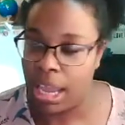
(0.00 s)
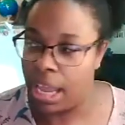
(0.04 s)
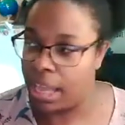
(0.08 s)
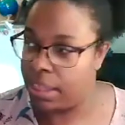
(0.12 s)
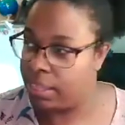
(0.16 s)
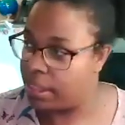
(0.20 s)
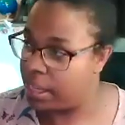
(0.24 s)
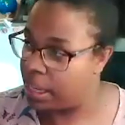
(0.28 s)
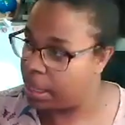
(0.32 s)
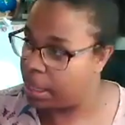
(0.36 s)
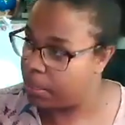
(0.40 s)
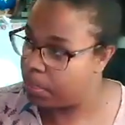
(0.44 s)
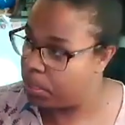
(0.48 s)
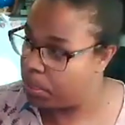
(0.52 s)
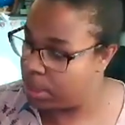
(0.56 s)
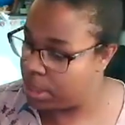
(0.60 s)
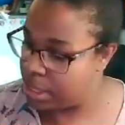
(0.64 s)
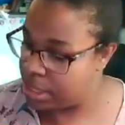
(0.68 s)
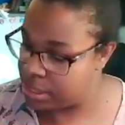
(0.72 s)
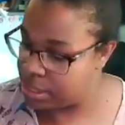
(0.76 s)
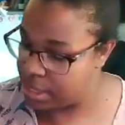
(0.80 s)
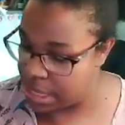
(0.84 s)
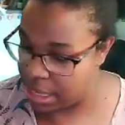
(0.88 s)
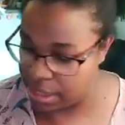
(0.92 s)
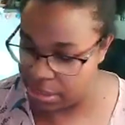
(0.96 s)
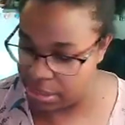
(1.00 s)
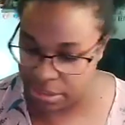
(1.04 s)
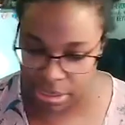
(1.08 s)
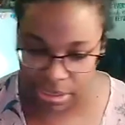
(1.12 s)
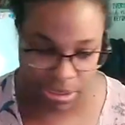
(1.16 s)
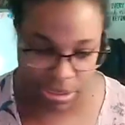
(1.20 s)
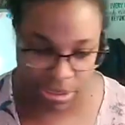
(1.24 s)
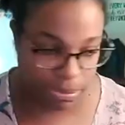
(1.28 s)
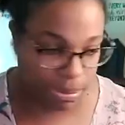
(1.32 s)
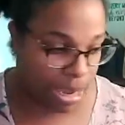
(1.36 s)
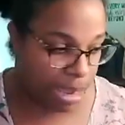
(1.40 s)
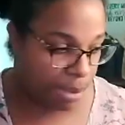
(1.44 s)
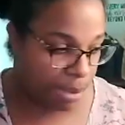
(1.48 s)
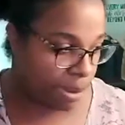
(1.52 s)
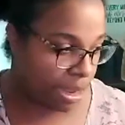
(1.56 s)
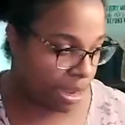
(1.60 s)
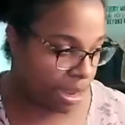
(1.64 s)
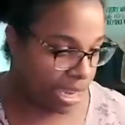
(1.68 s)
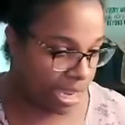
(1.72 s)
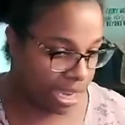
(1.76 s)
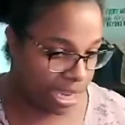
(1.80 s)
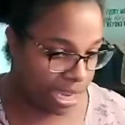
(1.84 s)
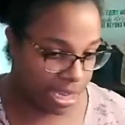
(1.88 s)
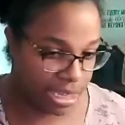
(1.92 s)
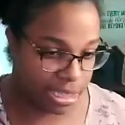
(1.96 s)
And then he put his hands on it, on my
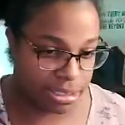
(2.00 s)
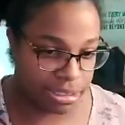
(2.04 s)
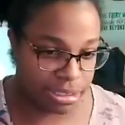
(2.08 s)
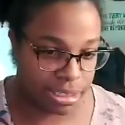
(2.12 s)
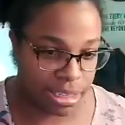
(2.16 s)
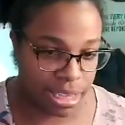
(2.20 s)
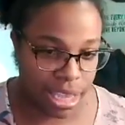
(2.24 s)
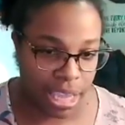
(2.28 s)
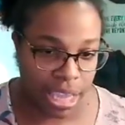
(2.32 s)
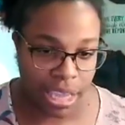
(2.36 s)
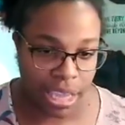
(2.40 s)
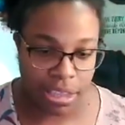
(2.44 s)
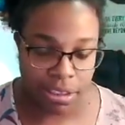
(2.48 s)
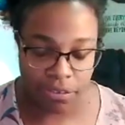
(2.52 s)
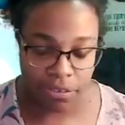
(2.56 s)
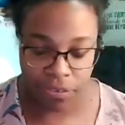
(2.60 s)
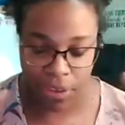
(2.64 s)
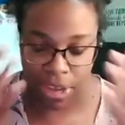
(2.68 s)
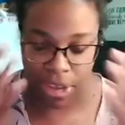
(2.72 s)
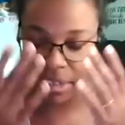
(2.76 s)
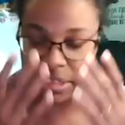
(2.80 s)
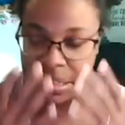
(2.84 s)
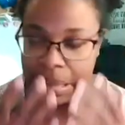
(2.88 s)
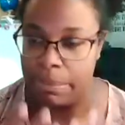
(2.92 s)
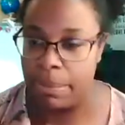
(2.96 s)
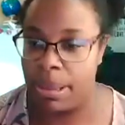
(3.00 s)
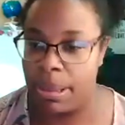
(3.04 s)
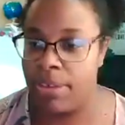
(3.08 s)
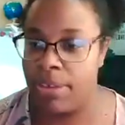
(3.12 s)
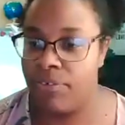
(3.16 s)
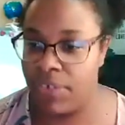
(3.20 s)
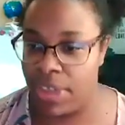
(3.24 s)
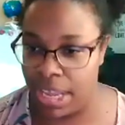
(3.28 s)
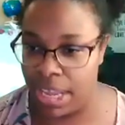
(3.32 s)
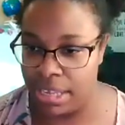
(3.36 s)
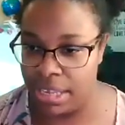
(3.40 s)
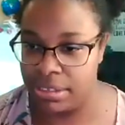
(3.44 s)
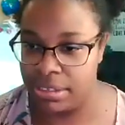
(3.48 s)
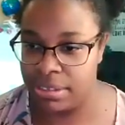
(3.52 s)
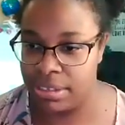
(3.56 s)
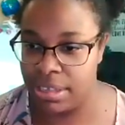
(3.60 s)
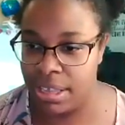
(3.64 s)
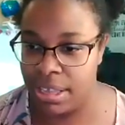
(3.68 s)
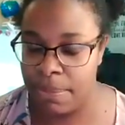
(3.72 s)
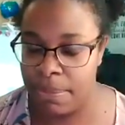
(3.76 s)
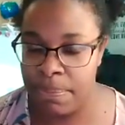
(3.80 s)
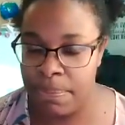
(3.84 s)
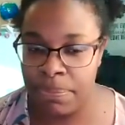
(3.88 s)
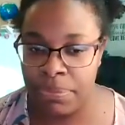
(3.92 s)
hands, his face on my face.